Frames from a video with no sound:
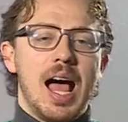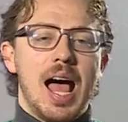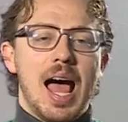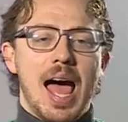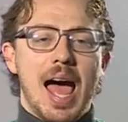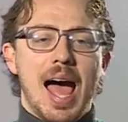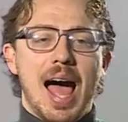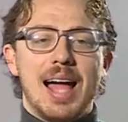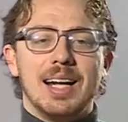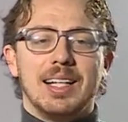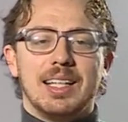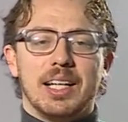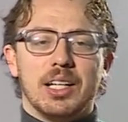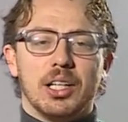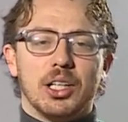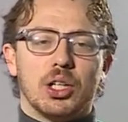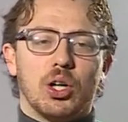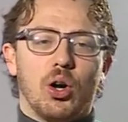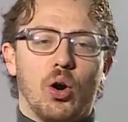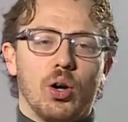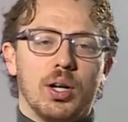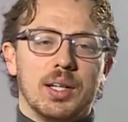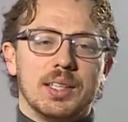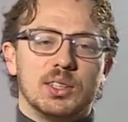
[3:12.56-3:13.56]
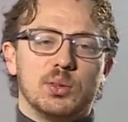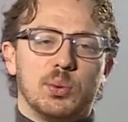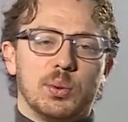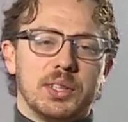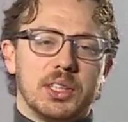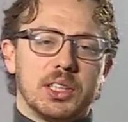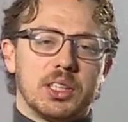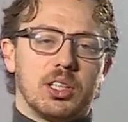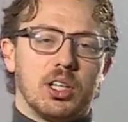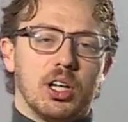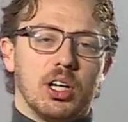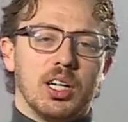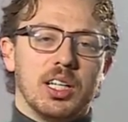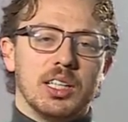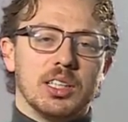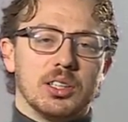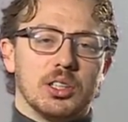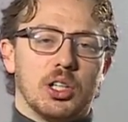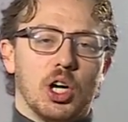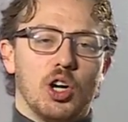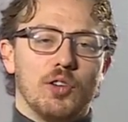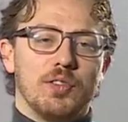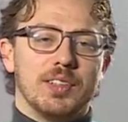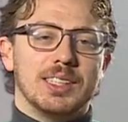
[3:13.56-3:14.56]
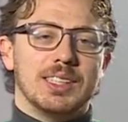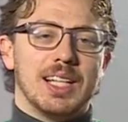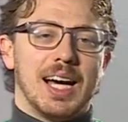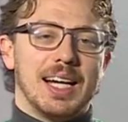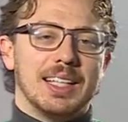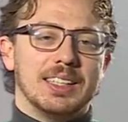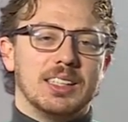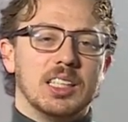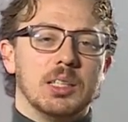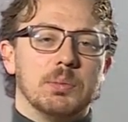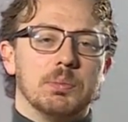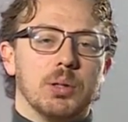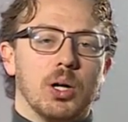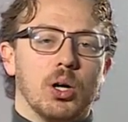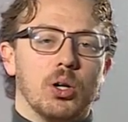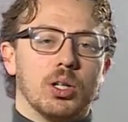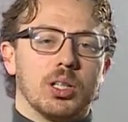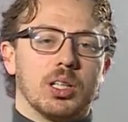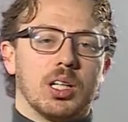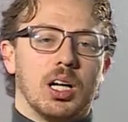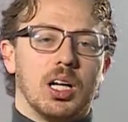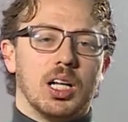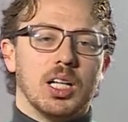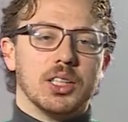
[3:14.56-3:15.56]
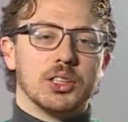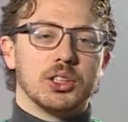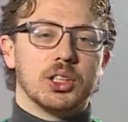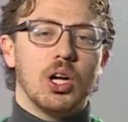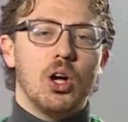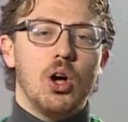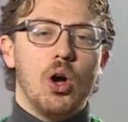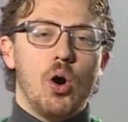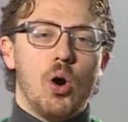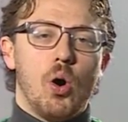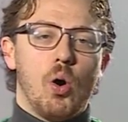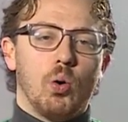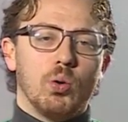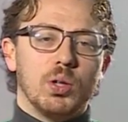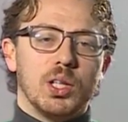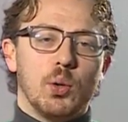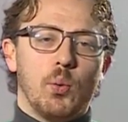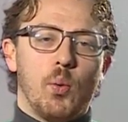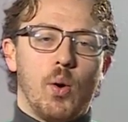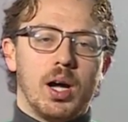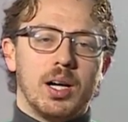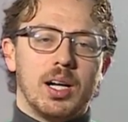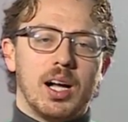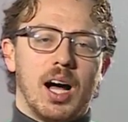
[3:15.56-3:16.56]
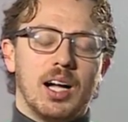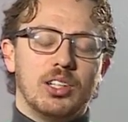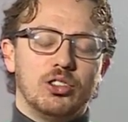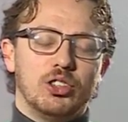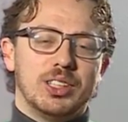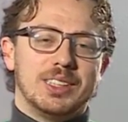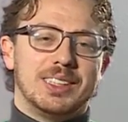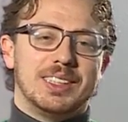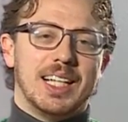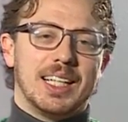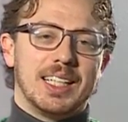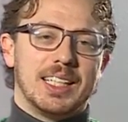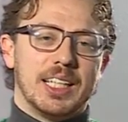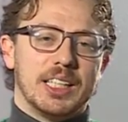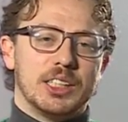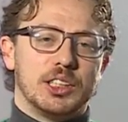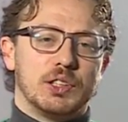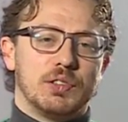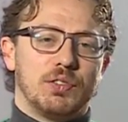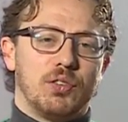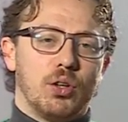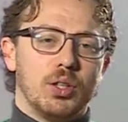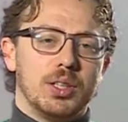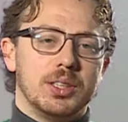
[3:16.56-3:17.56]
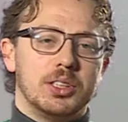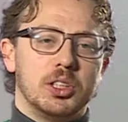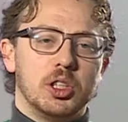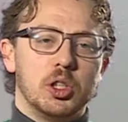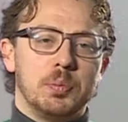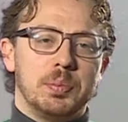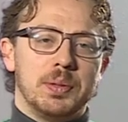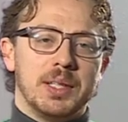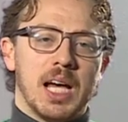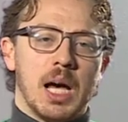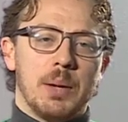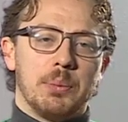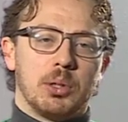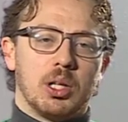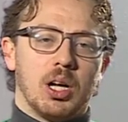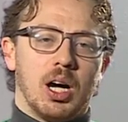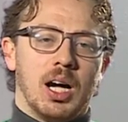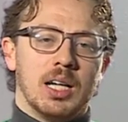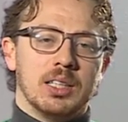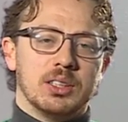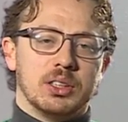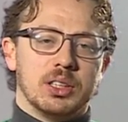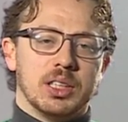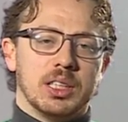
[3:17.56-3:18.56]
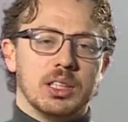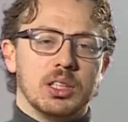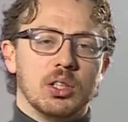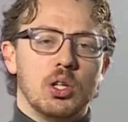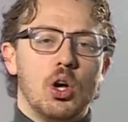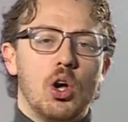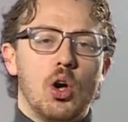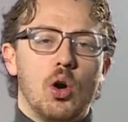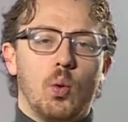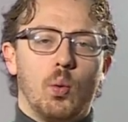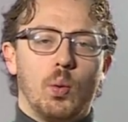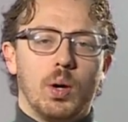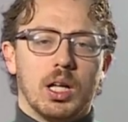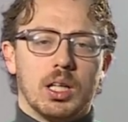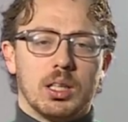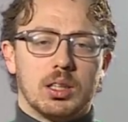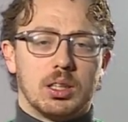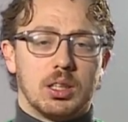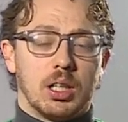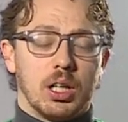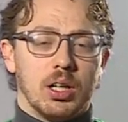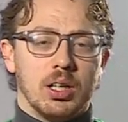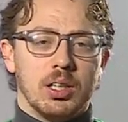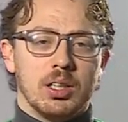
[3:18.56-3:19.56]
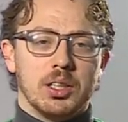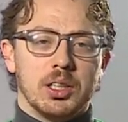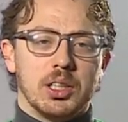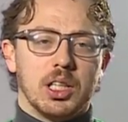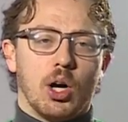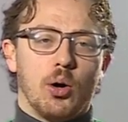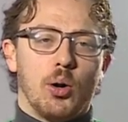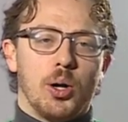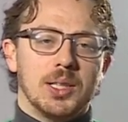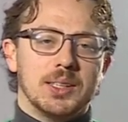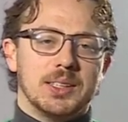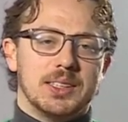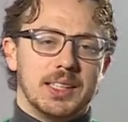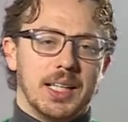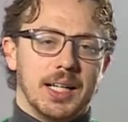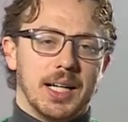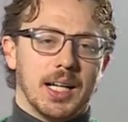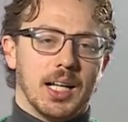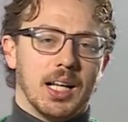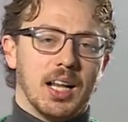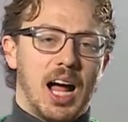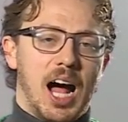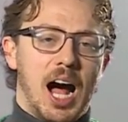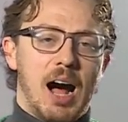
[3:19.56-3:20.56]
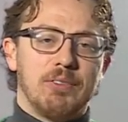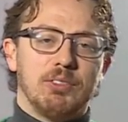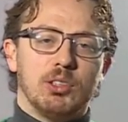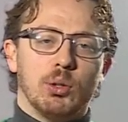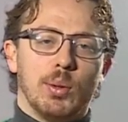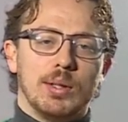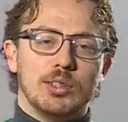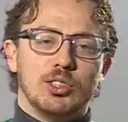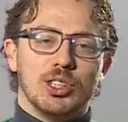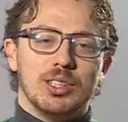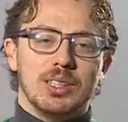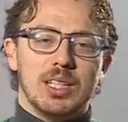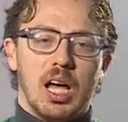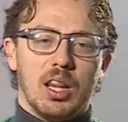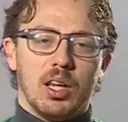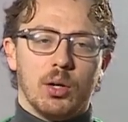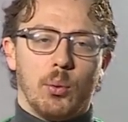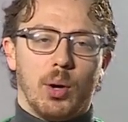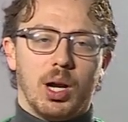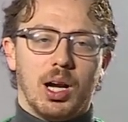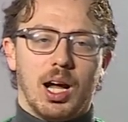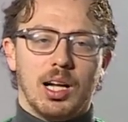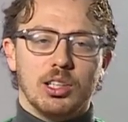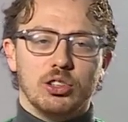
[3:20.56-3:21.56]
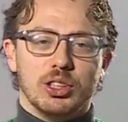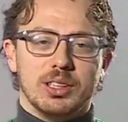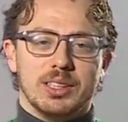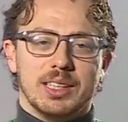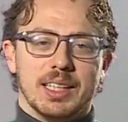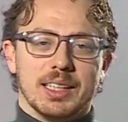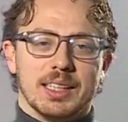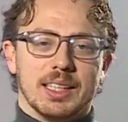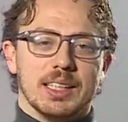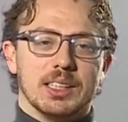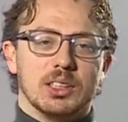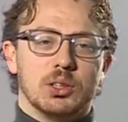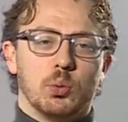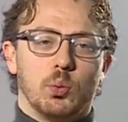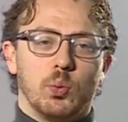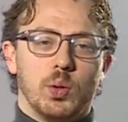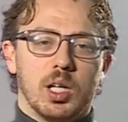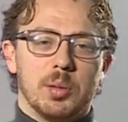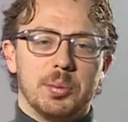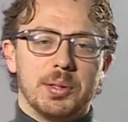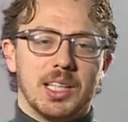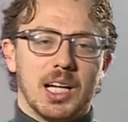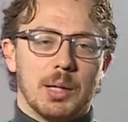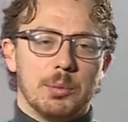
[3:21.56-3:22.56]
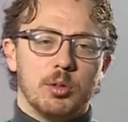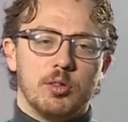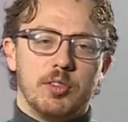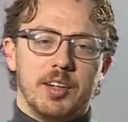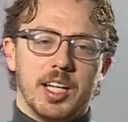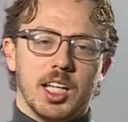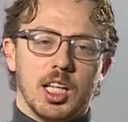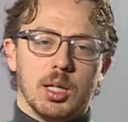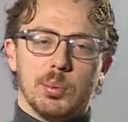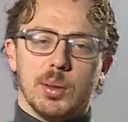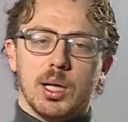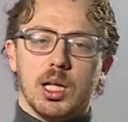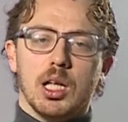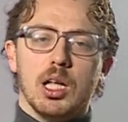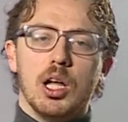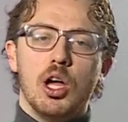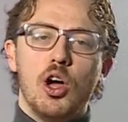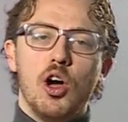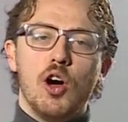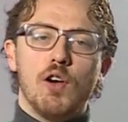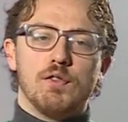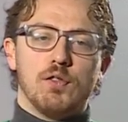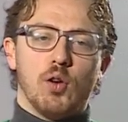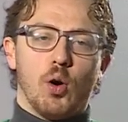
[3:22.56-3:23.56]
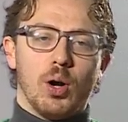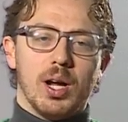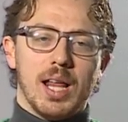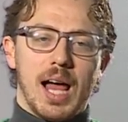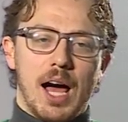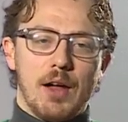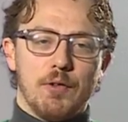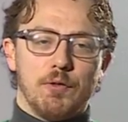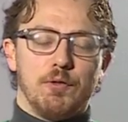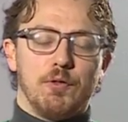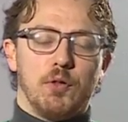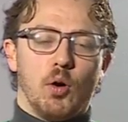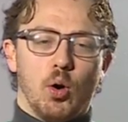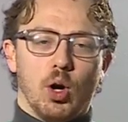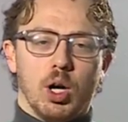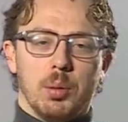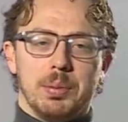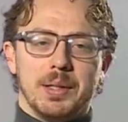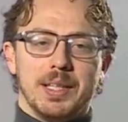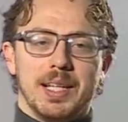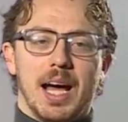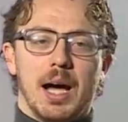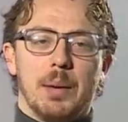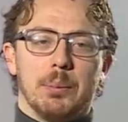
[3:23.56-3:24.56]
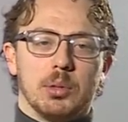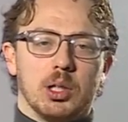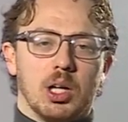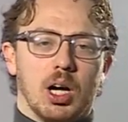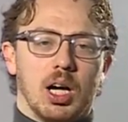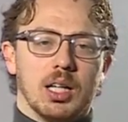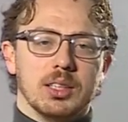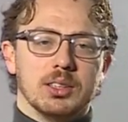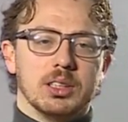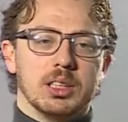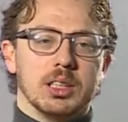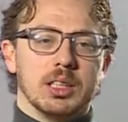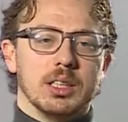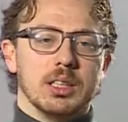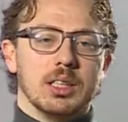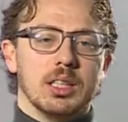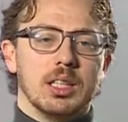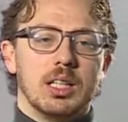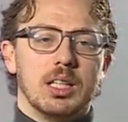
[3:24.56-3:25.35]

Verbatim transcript: And in accordance with the current COVID-19 protocols, only 100 tickets for the 2 p.m. concert will currently go on sale, after which another 100 tickets will become available for that 4 p.m. concert.